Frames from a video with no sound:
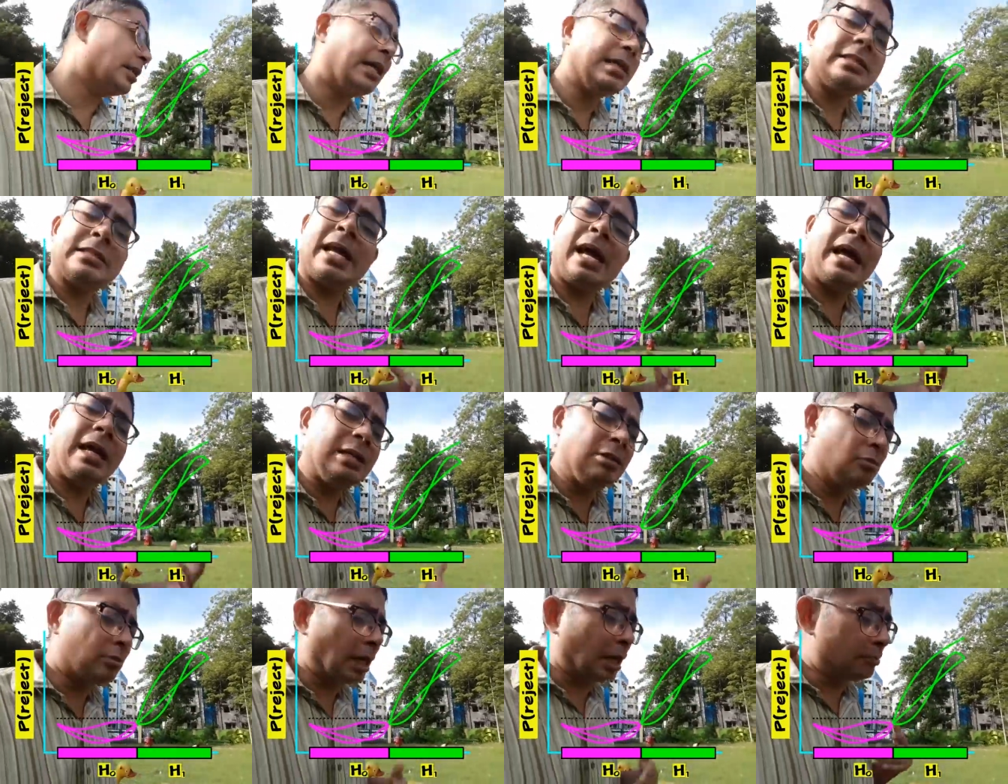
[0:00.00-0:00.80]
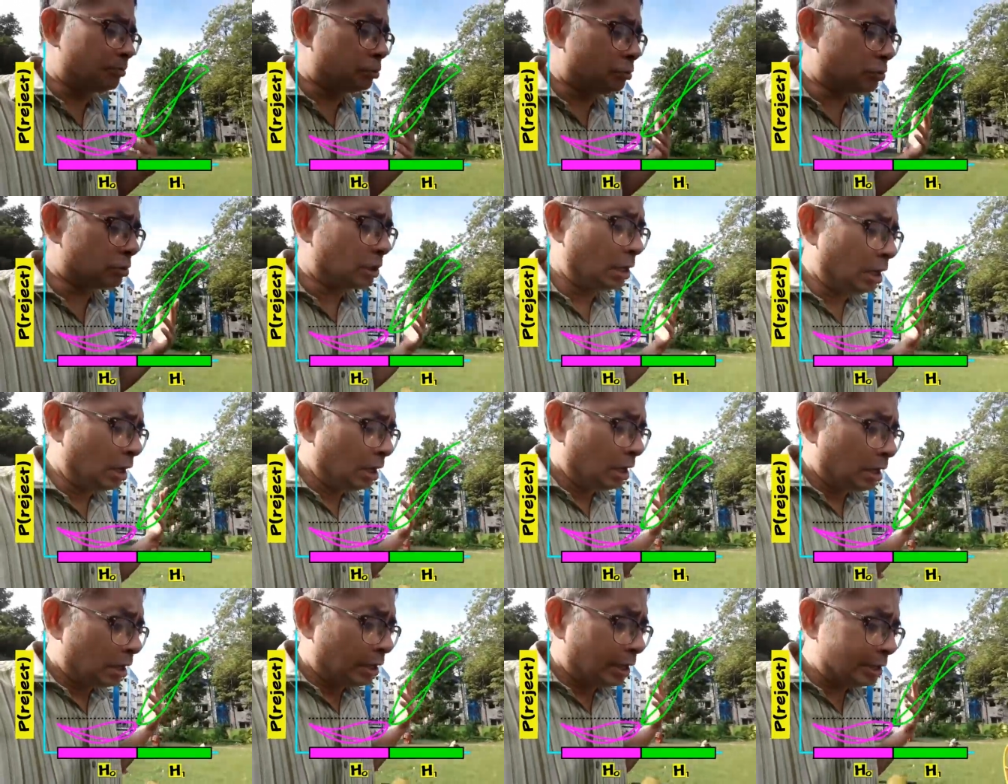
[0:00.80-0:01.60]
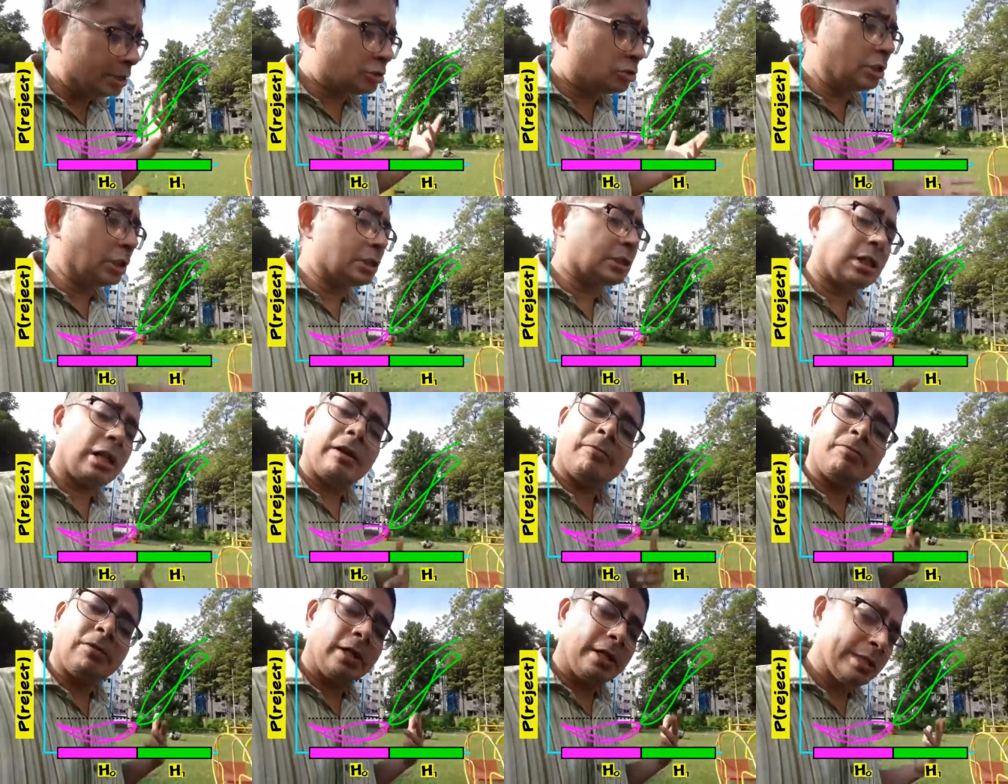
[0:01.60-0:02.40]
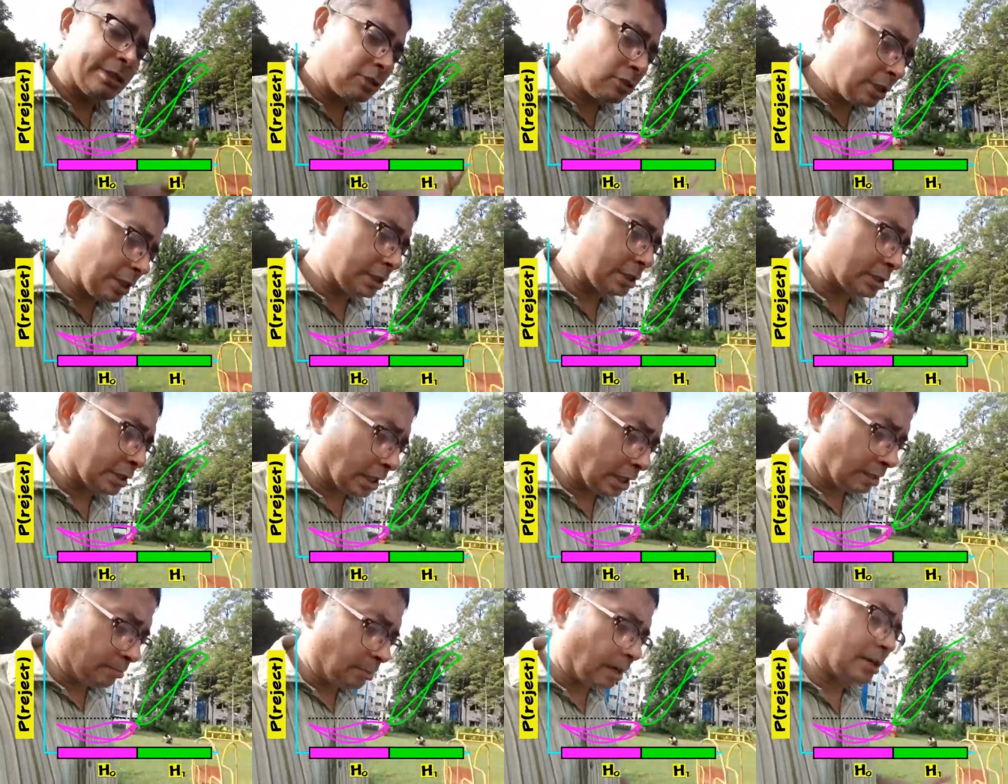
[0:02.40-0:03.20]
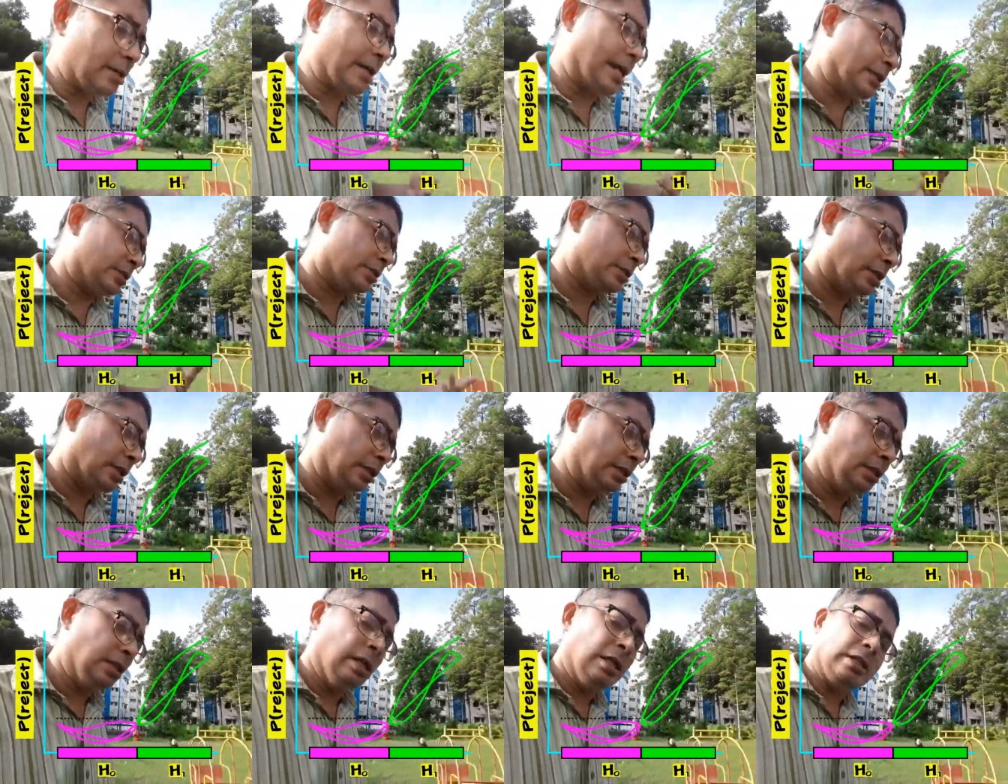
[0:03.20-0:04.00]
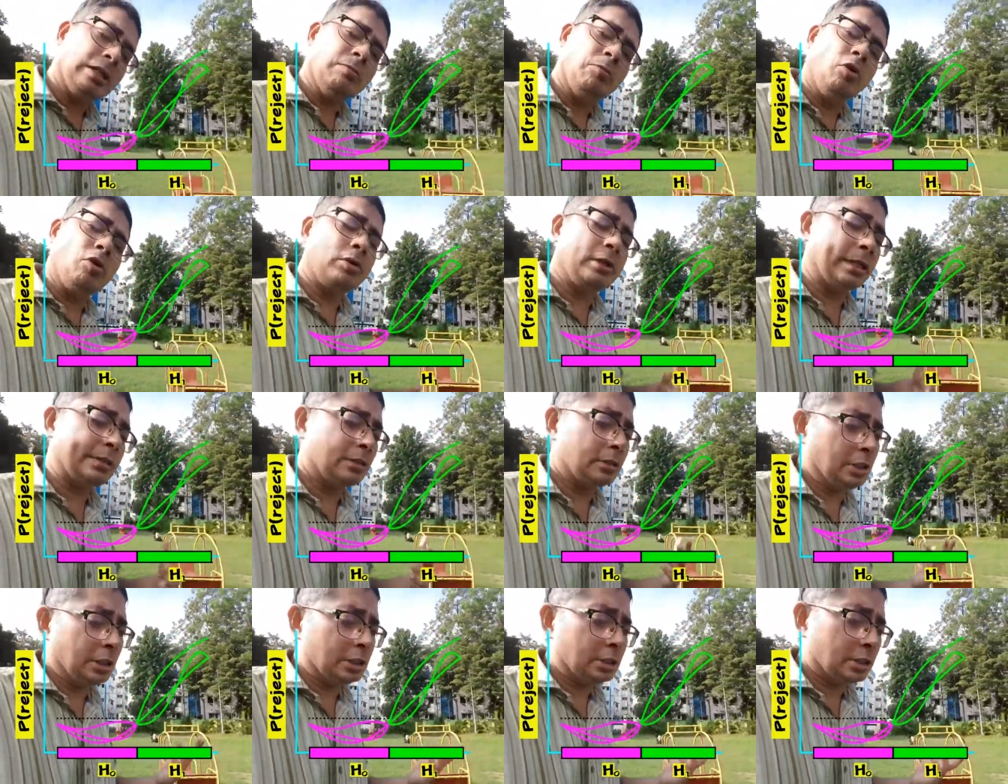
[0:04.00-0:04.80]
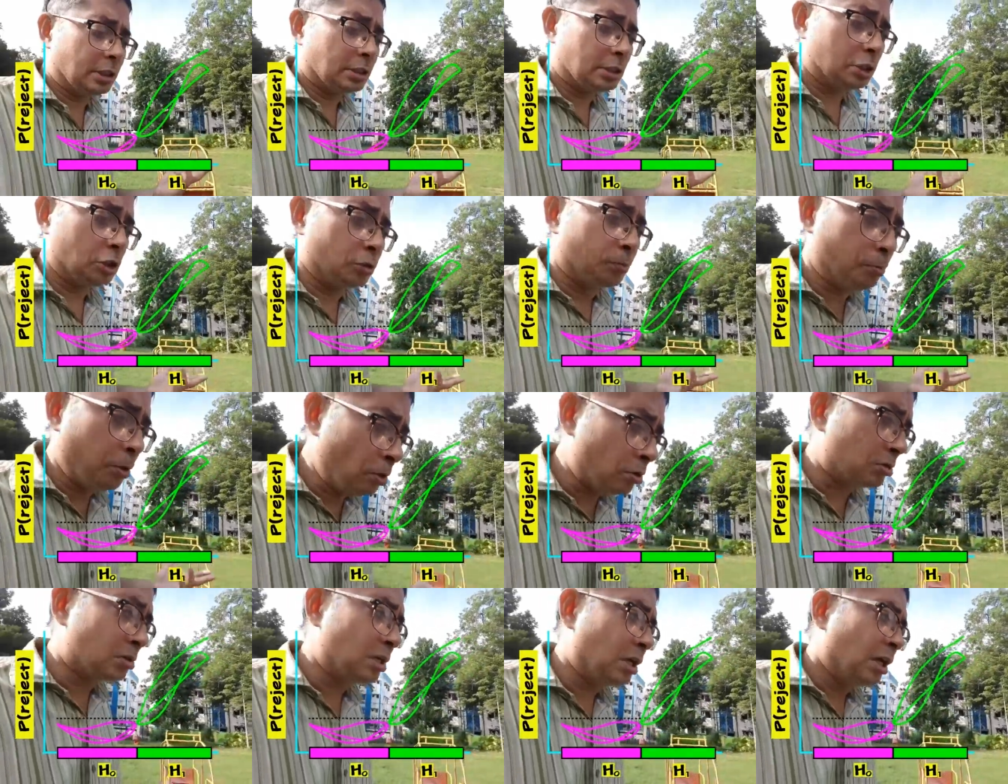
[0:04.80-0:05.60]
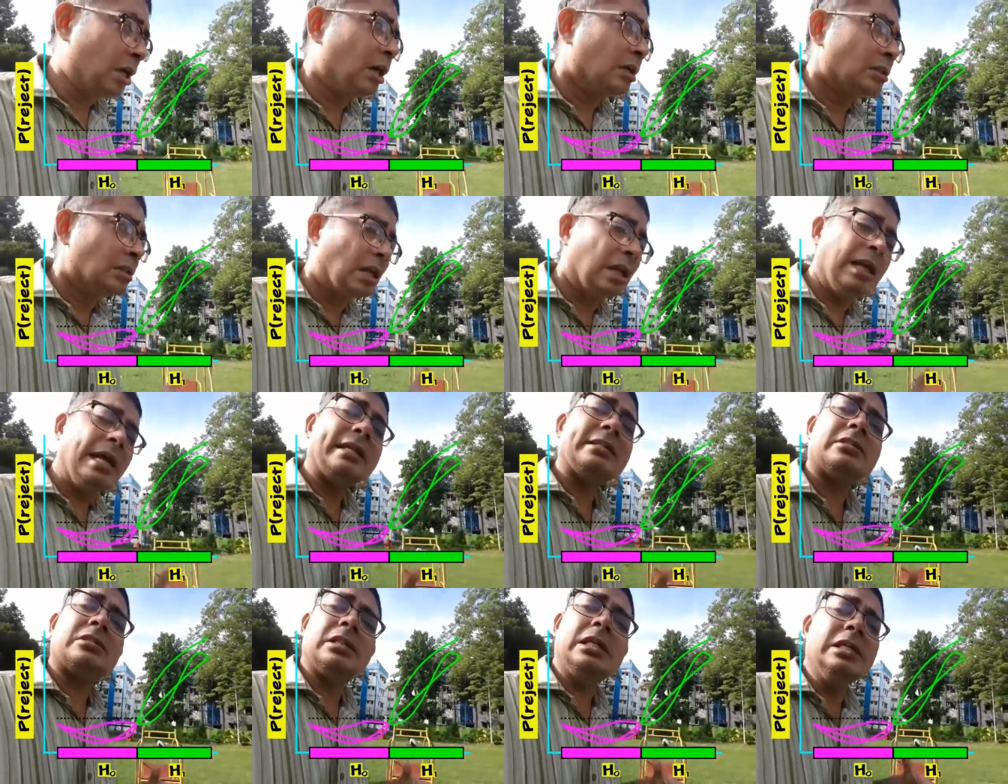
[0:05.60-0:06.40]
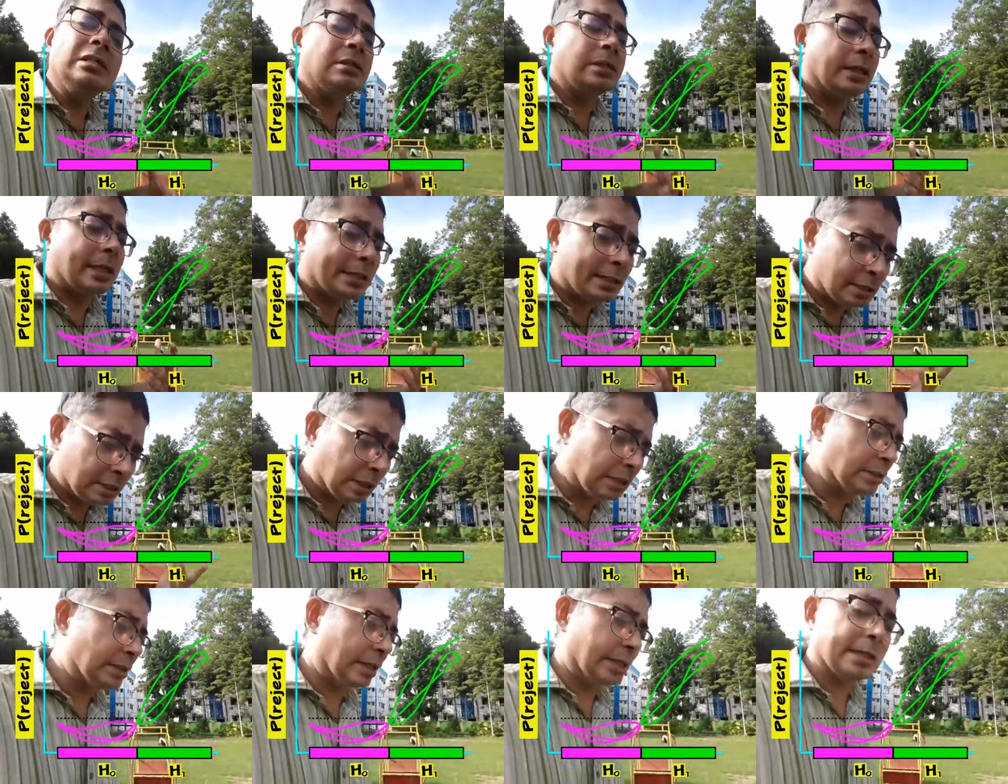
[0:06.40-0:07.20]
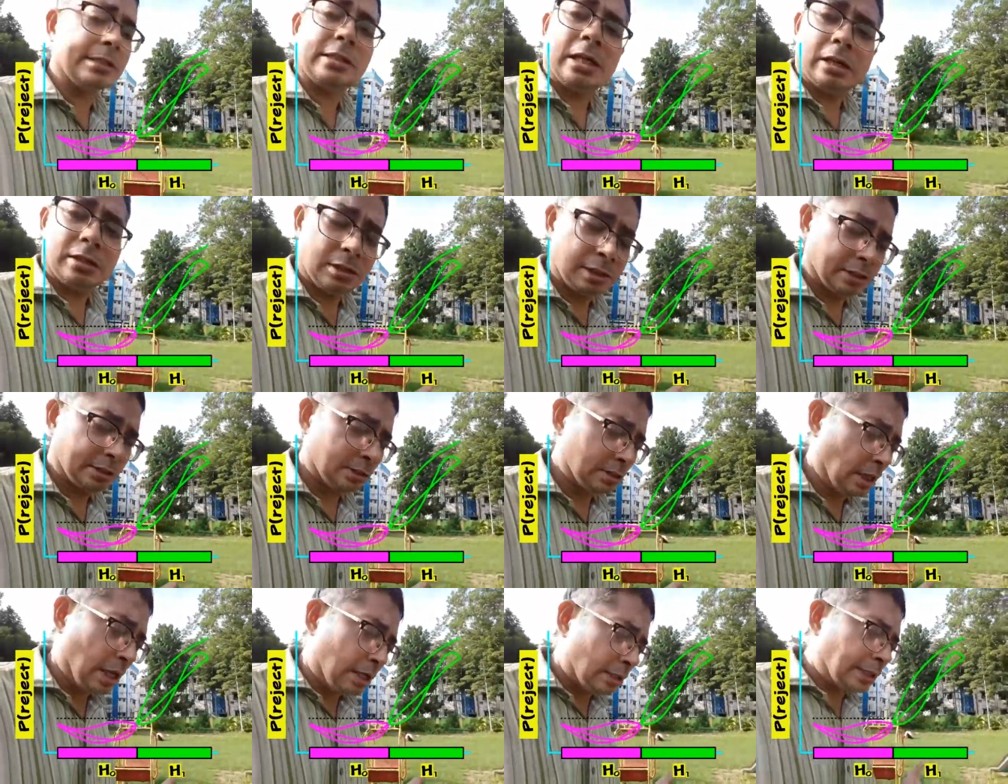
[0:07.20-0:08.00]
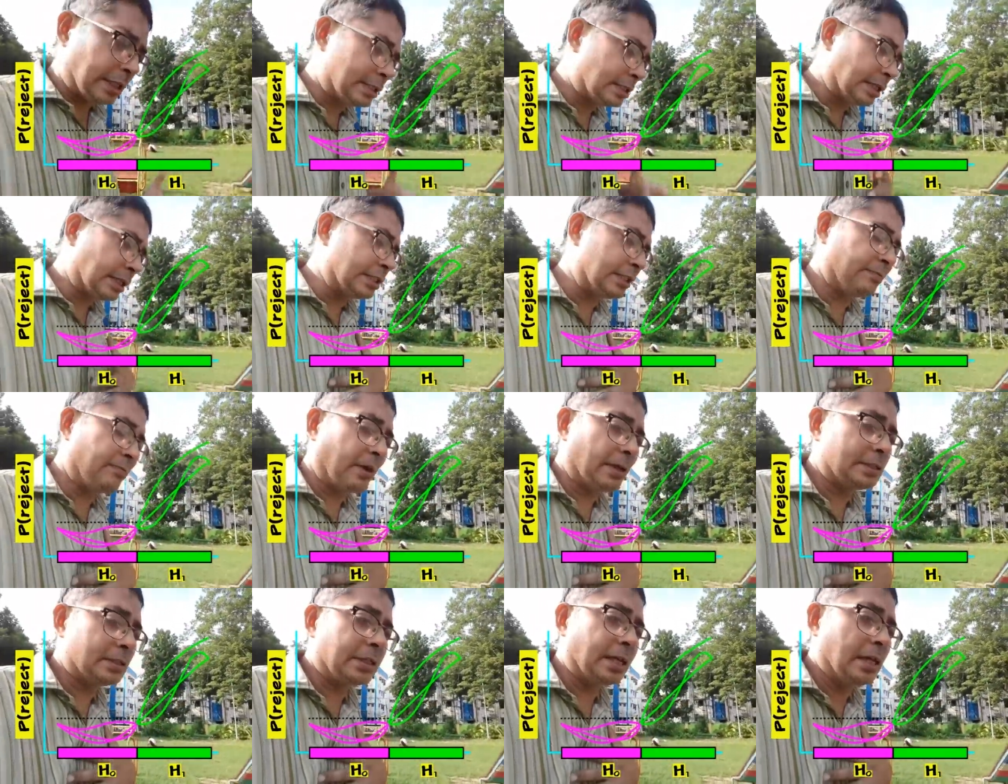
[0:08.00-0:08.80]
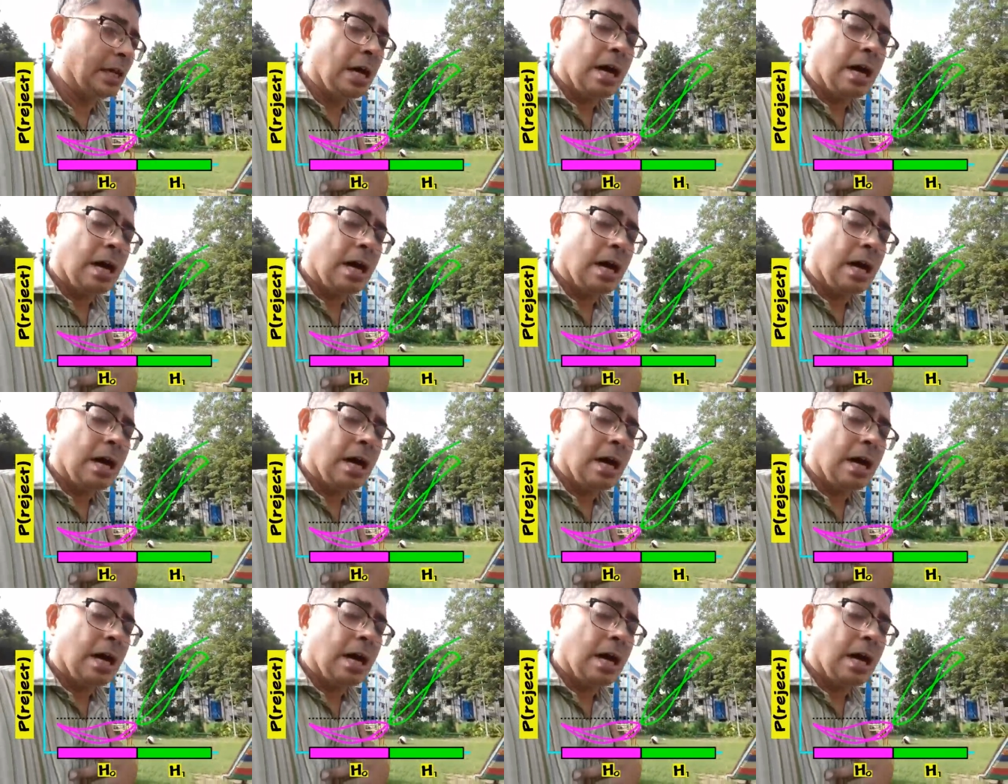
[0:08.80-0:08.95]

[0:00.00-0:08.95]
tests, and you can put restriction after restriction, but naturally the more restrictions you put, the less interesting the result is. just as if I say,